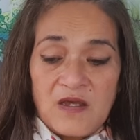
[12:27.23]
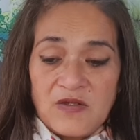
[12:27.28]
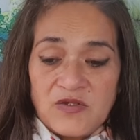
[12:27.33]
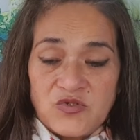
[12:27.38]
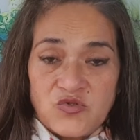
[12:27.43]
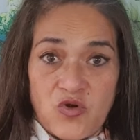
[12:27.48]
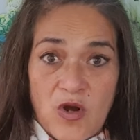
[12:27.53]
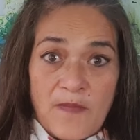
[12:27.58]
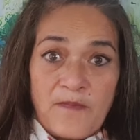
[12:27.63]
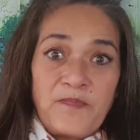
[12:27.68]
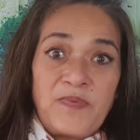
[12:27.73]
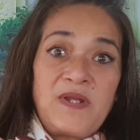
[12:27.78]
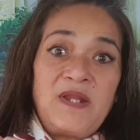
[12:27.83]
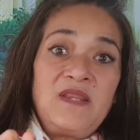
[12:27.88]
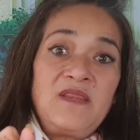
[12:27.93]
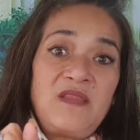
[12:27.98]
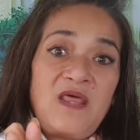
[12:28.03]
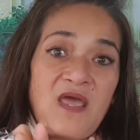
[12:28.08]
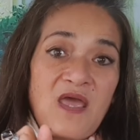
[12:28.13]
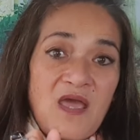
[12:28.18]
trumpet
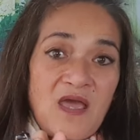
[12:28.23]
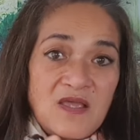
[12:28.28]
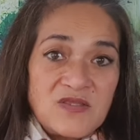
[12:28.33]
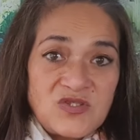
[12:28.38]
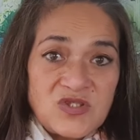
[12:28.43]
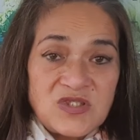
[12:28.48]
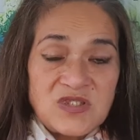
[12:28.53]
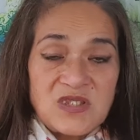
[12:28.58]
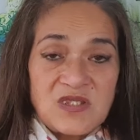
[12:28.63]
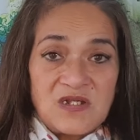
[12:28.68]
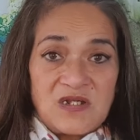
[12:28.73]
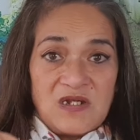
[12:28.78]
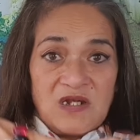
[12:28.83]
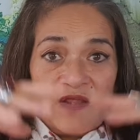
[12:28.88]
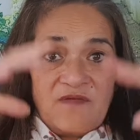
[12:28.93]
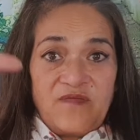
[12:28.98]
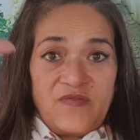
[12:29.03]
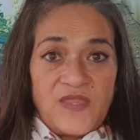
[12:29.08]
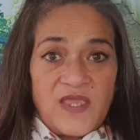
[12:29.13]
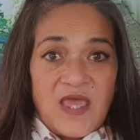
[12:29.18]
in there just to
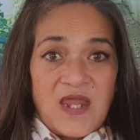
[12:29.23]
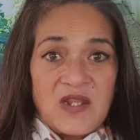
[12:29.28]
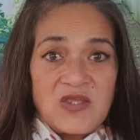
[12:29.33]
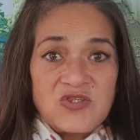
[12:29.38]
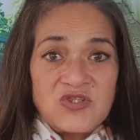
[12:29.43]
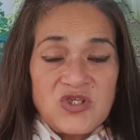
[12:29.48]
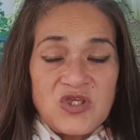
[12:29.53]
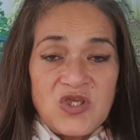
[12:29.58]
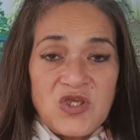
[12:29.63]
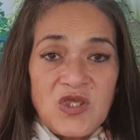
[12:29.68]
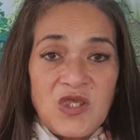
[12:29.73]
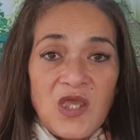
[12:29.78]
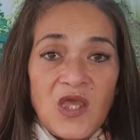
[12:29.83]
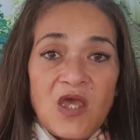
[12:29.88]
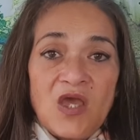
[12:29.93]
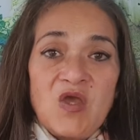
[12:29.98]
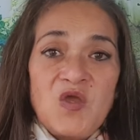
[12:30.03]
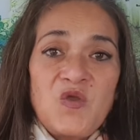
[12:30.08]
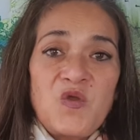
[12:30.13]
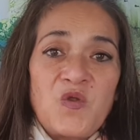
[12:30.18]
lift the energy?
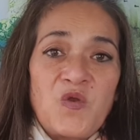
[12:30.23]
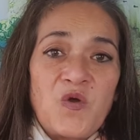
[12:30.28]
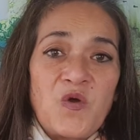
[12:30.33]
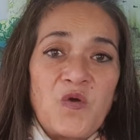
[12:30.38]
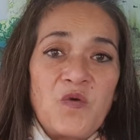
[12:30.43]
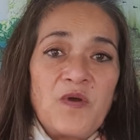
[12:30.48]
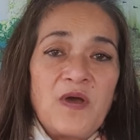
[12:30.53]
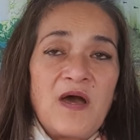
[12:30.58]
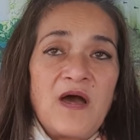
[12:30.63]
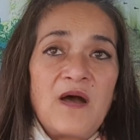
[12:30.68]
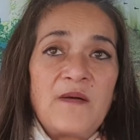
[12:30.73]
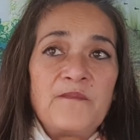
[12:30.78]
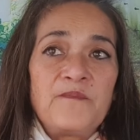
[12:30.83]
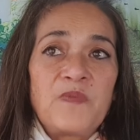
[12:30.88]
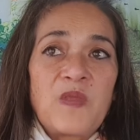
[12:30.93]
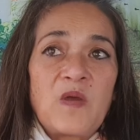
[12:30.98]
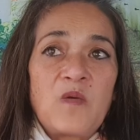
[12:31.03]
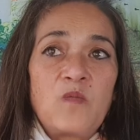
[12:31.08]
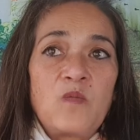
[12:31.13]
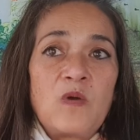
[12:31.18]
And
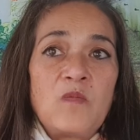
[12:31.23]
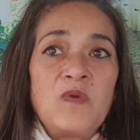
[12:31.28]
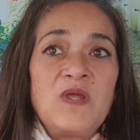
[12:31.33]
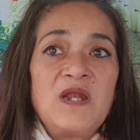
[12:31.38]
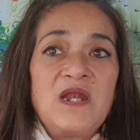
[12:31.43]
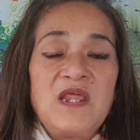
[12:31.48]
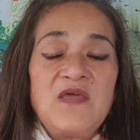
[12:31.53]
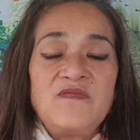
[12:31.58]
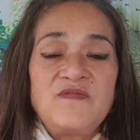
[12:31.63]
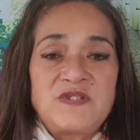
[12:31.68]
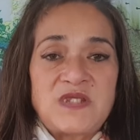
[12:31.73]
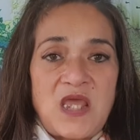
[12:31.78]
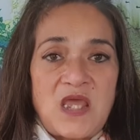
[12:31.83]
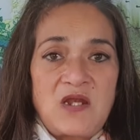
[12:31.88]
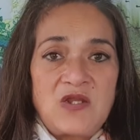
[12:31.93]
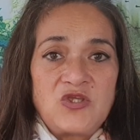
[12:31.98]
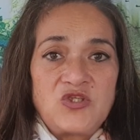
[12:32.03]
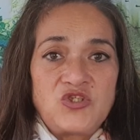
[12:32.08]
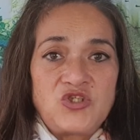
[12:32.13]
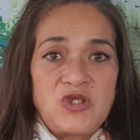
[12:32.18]
when we lift
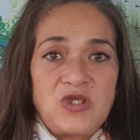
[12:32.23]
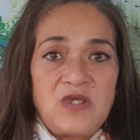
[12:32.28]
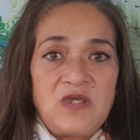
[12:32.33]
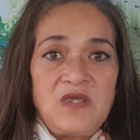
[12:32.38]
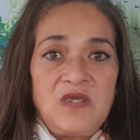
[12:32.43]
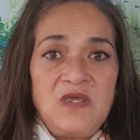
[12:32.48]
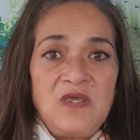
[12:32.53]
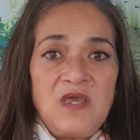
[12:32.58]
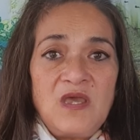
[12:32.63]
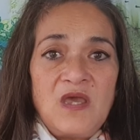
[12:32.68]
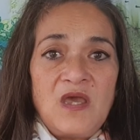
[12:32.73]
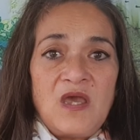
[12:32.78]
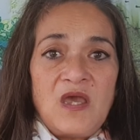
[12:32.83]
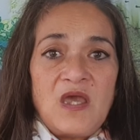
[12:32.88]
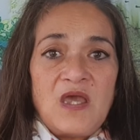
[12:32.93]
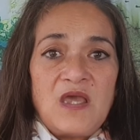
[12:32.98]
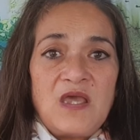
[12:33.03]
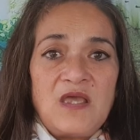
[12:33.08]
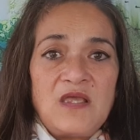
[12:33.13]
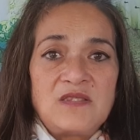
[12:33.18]
energy,
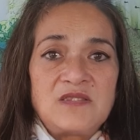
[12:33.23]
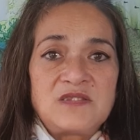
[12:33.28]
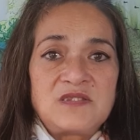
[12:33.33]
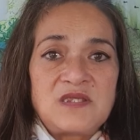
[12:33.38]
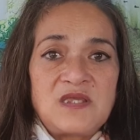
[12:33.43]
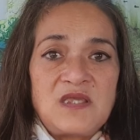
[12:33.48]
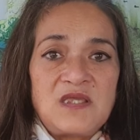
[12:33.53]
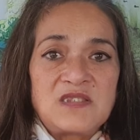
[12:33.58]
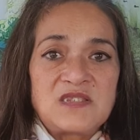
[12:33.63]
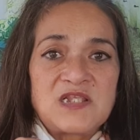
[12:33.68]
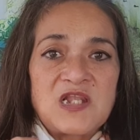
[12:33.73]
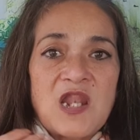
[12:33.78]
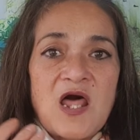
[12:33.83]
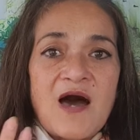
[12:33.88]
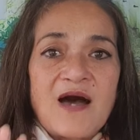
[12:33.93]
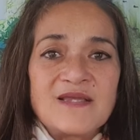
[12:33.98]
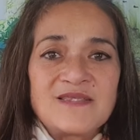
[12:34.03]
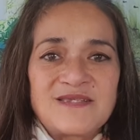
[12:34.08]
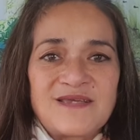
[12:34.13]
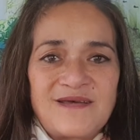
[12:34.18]
it's
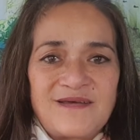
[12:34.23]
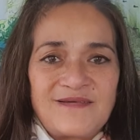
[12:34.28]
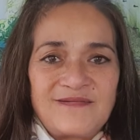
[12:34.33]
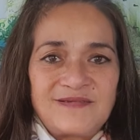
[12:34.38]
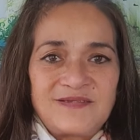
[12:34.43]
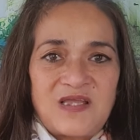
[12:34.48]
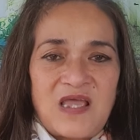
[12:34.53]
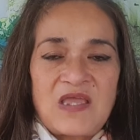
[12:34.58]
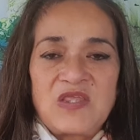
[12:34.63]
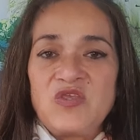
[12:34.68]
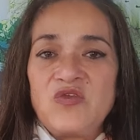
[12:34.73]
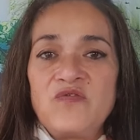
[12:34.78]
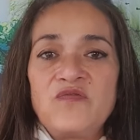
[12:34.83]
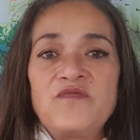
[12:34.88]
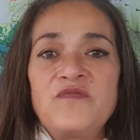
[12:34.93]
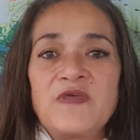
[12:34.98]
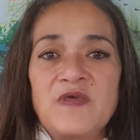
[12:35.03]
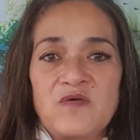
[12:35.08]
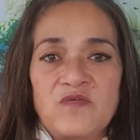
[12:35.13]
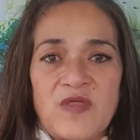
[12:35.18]
lighter, and you
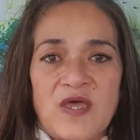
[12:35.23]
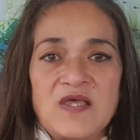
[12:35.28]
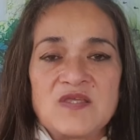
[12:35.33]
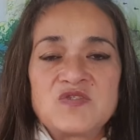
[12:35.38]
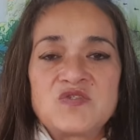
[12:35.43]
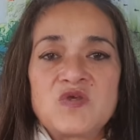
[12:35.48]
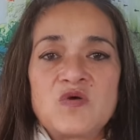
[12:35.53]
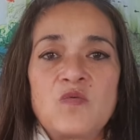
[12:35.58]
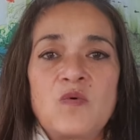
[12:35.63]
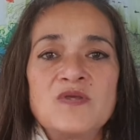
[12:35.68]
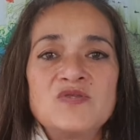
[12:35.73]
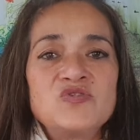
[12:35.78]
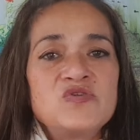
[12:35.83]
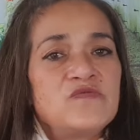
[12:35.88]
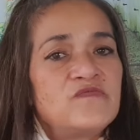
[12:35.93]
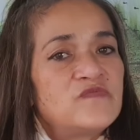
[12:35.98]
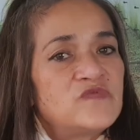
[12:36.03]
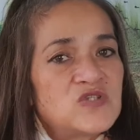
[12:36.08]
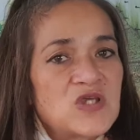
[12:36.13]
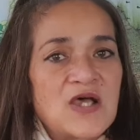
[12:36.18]
feel that. So once
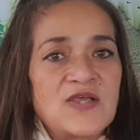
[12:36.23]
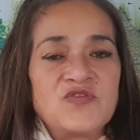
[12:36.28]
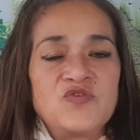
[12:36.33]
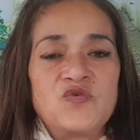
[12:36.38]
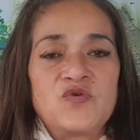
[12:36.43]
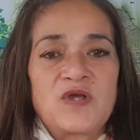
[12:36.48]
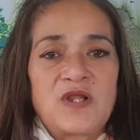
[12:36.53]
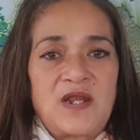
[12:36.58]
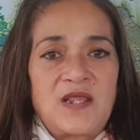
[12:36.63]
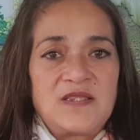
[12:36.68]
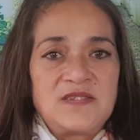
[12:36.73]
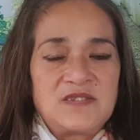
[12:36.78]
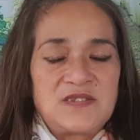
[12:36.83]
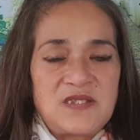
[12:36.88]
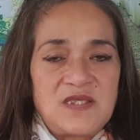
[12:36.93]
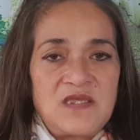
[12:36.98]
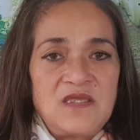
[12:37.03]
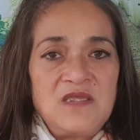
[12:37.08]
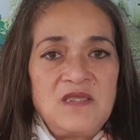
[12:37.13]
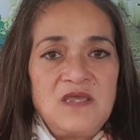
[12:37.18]
you've done your
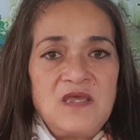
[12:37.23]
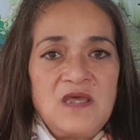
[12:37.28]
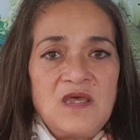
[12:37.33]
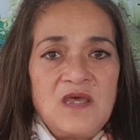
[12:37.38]
cleansing,